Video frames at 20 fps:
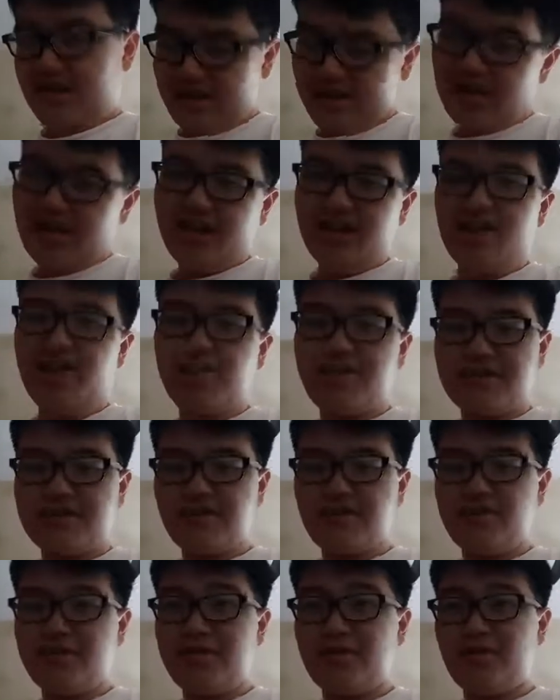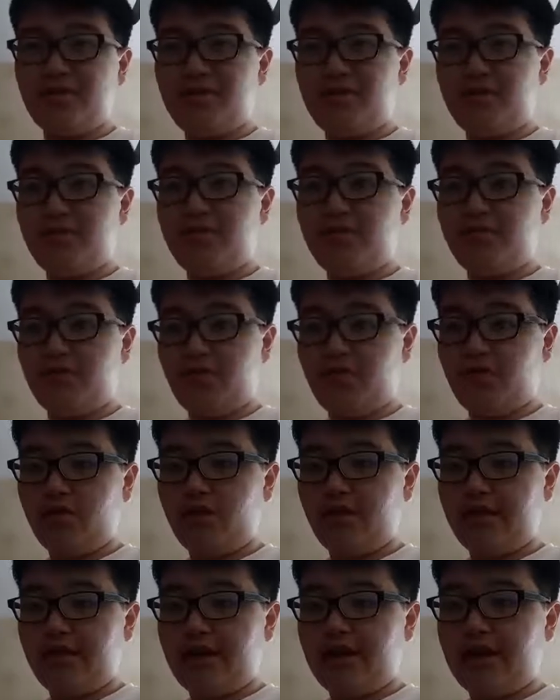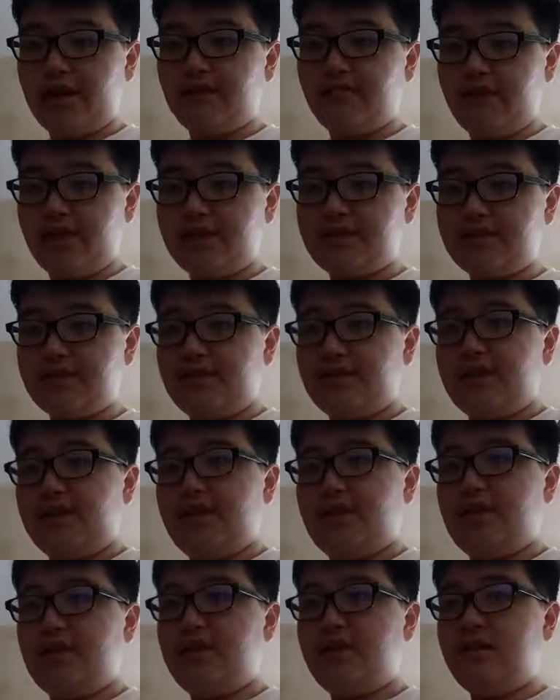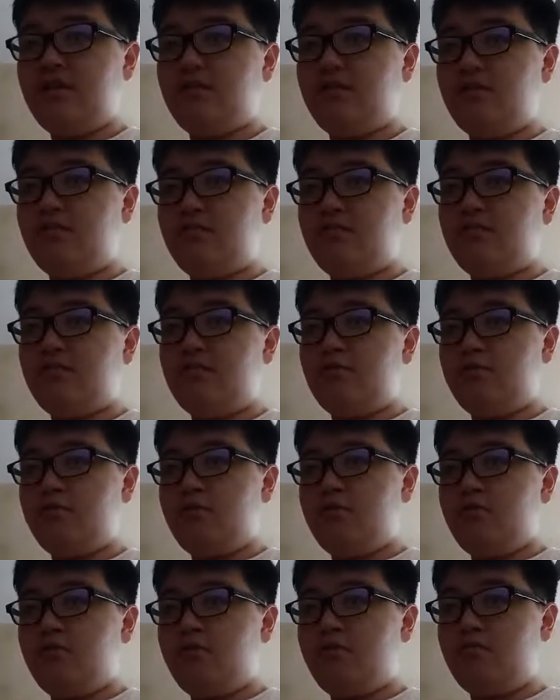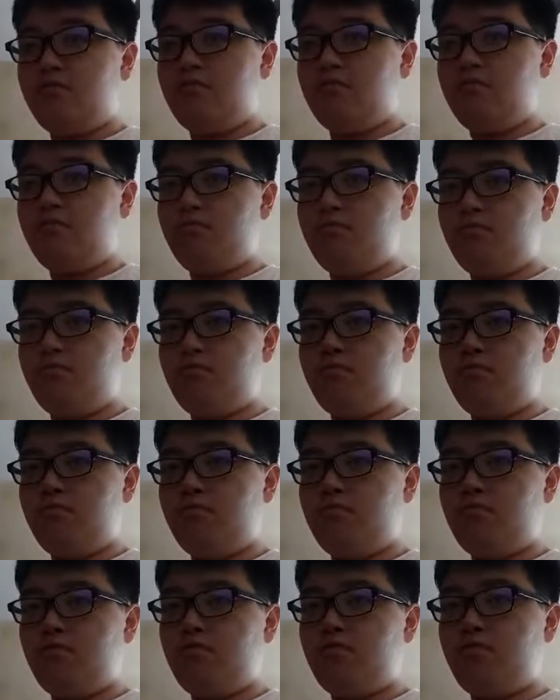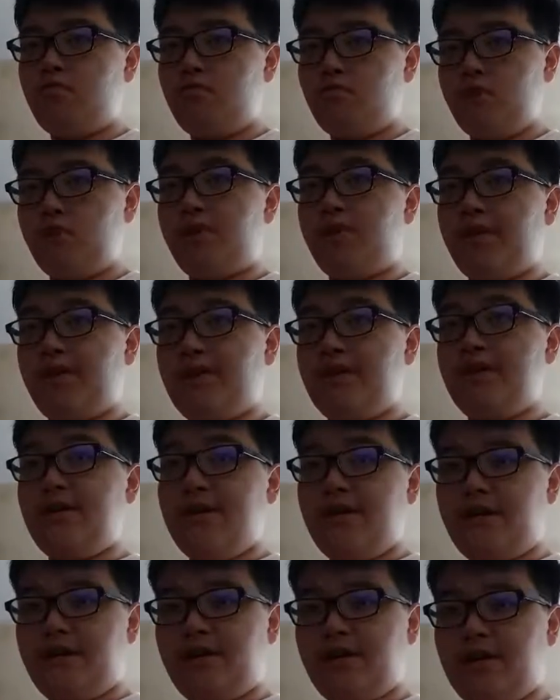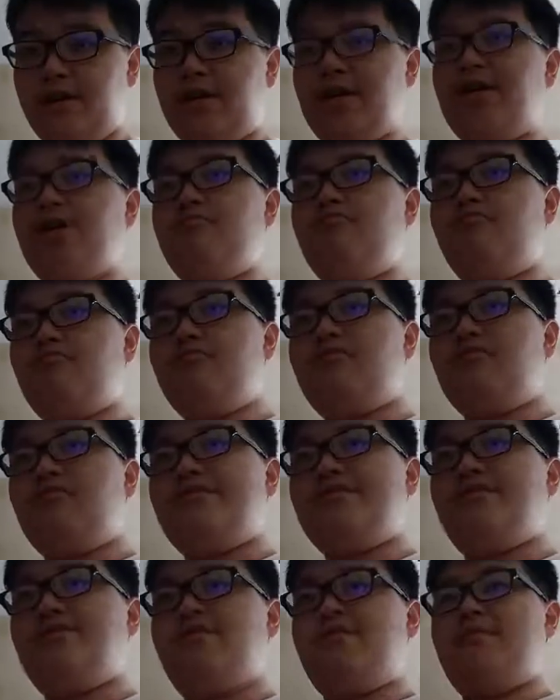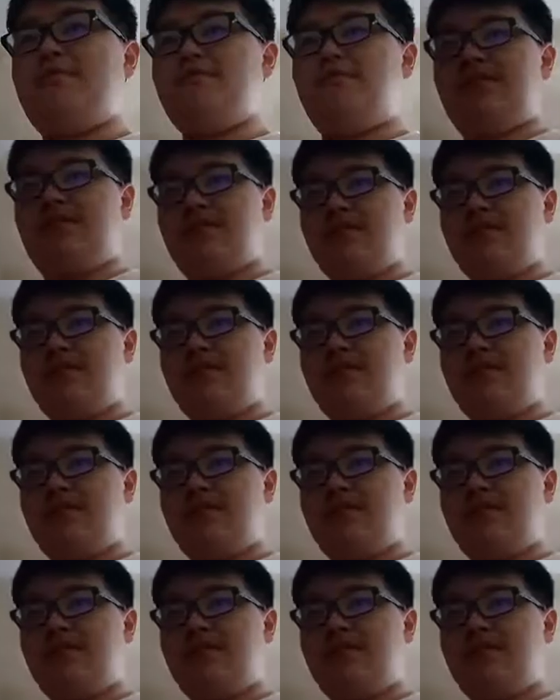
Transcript: I hope it's going to be pretty good. More than basically Morrowind. Okay, yeah, I hope it's going to be better